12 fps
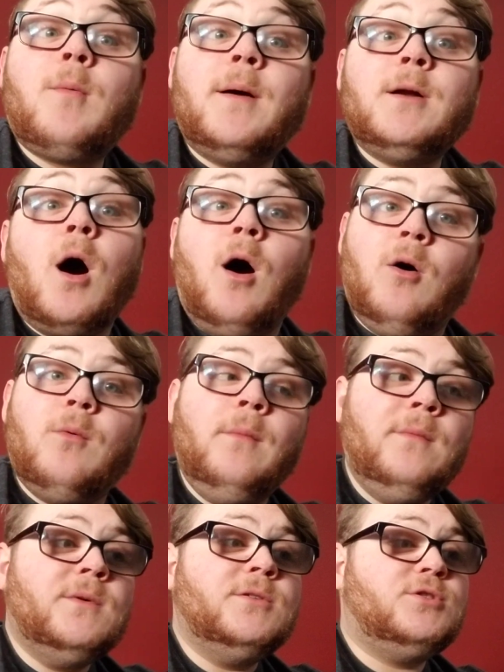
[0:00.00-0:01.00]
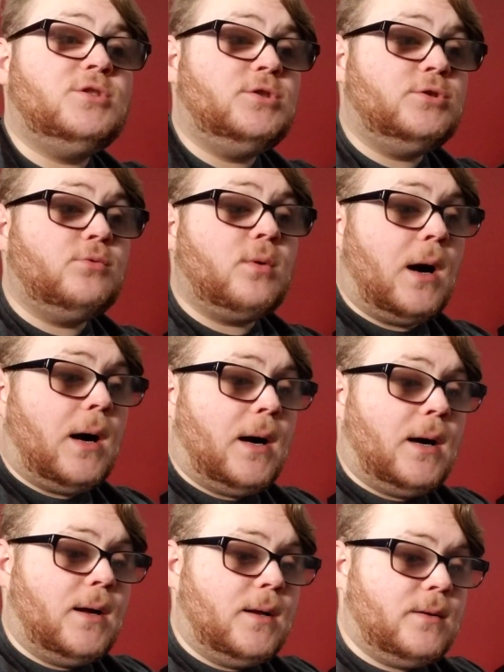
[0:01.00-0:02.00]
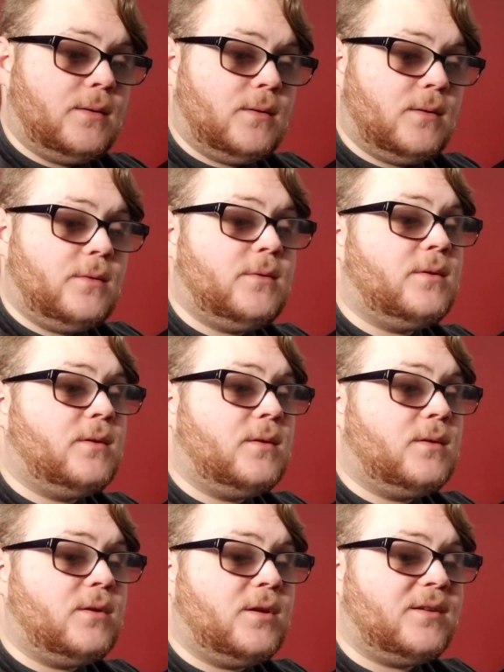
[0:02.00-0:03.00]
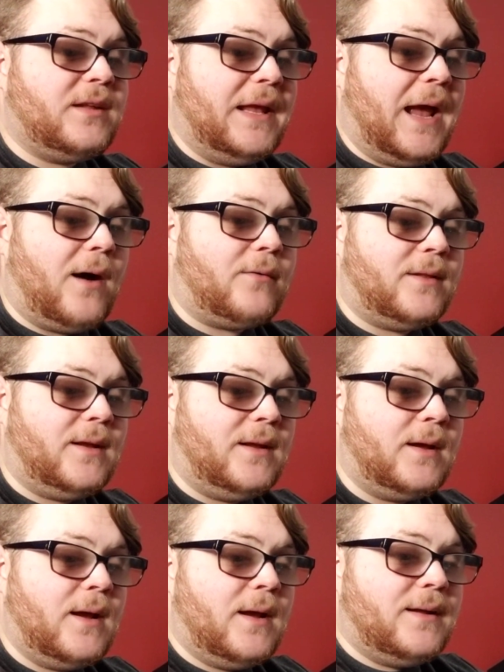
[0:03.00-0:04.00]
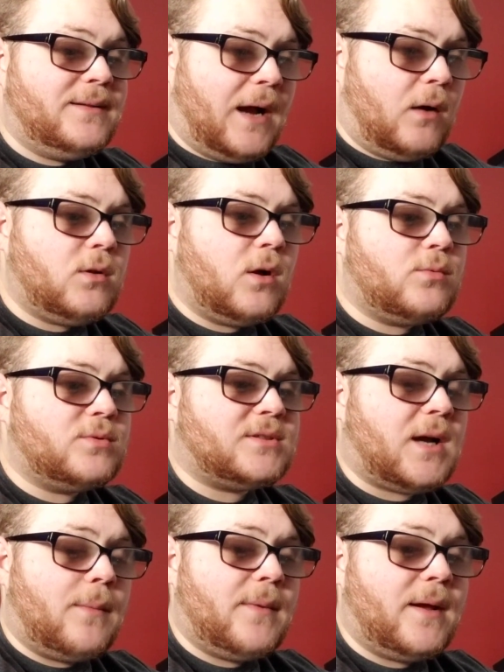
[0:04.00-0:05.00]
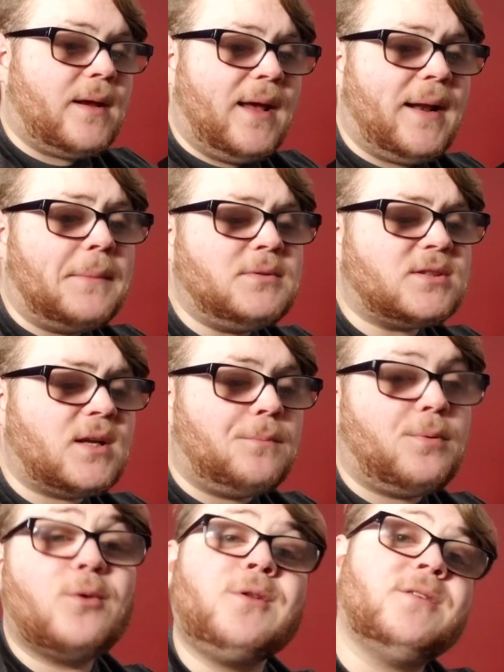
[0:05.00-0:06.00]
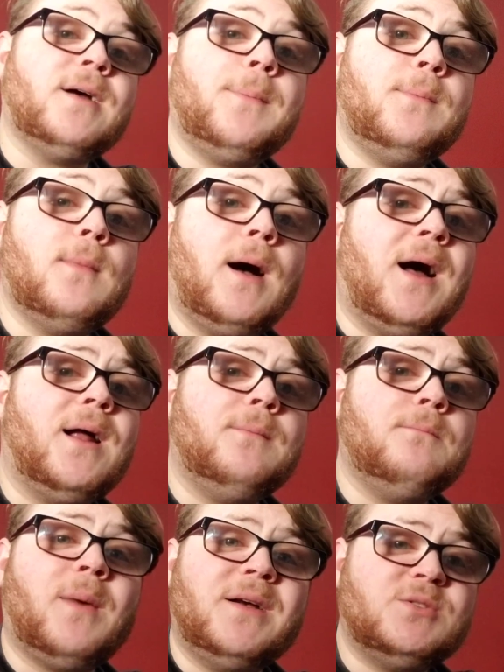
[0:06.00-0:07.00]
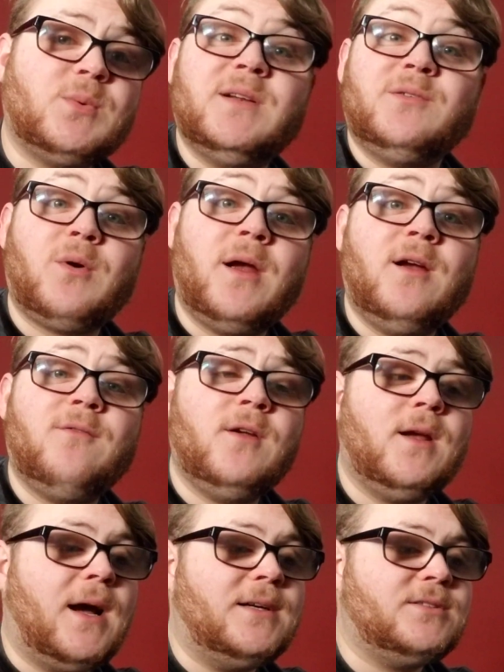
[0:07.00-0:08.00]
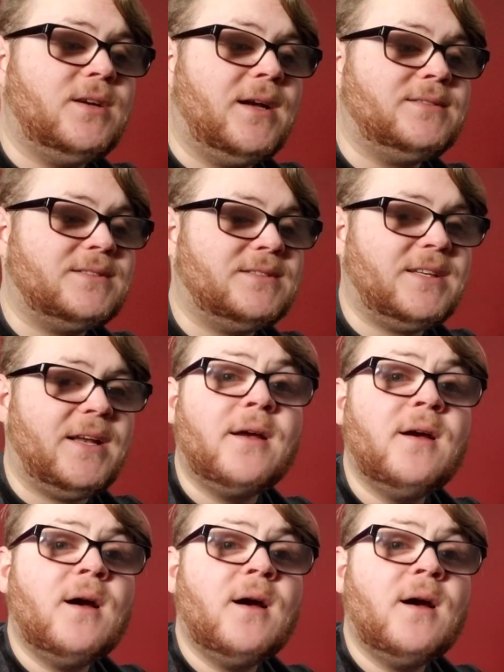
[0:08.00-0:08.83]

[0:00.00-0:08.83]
Home to see how the download was coming. And I'm just going to pull this up on my Switch right here for you guys so you guys can see.